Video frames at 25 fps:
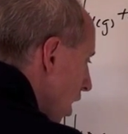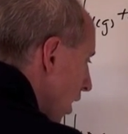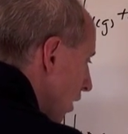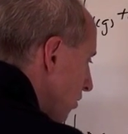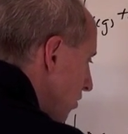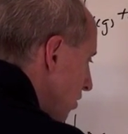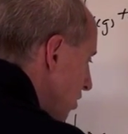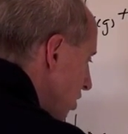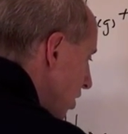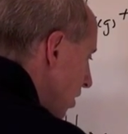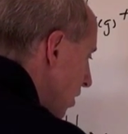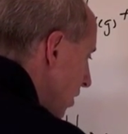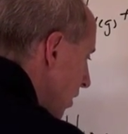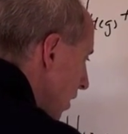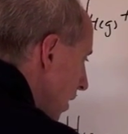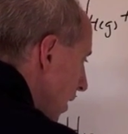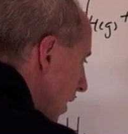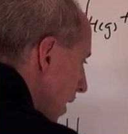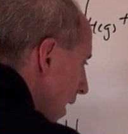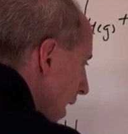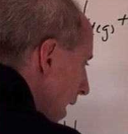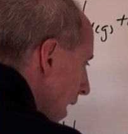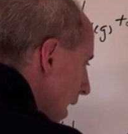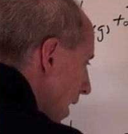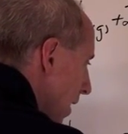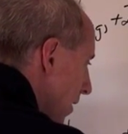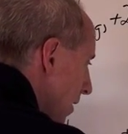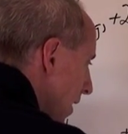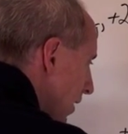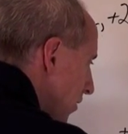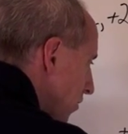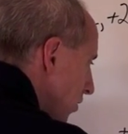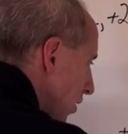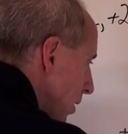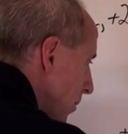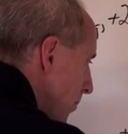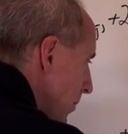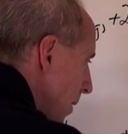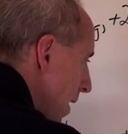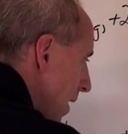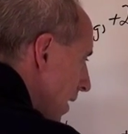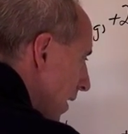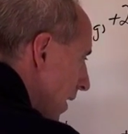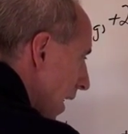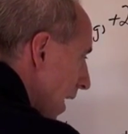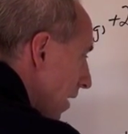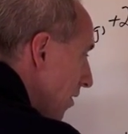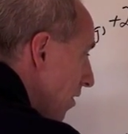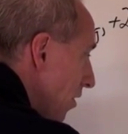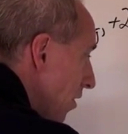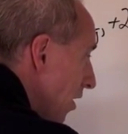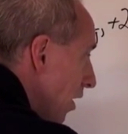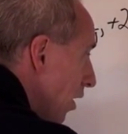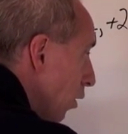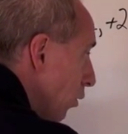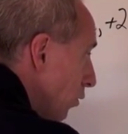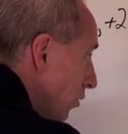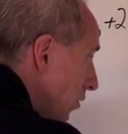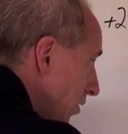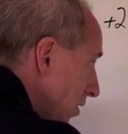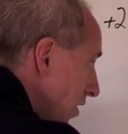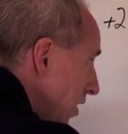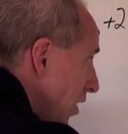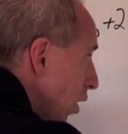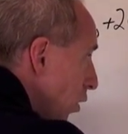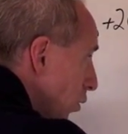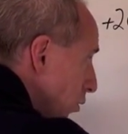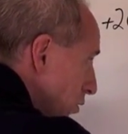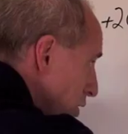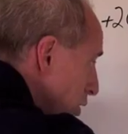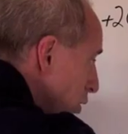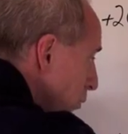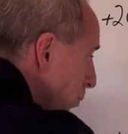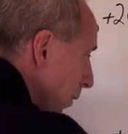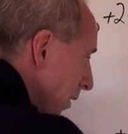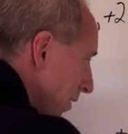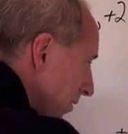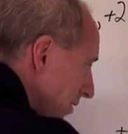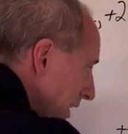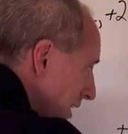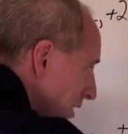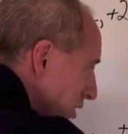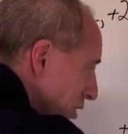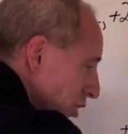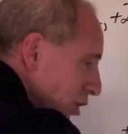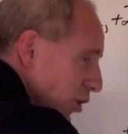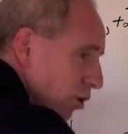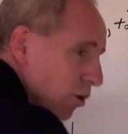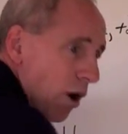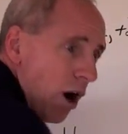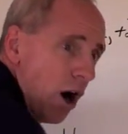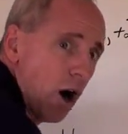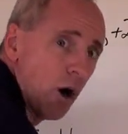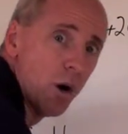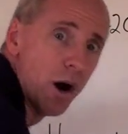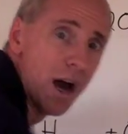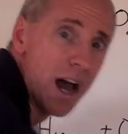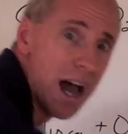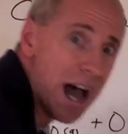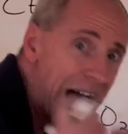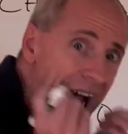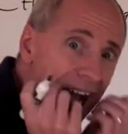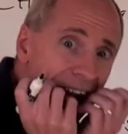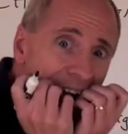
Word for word: oxygen, and that's going to make, and then they go CO2 plus H2O.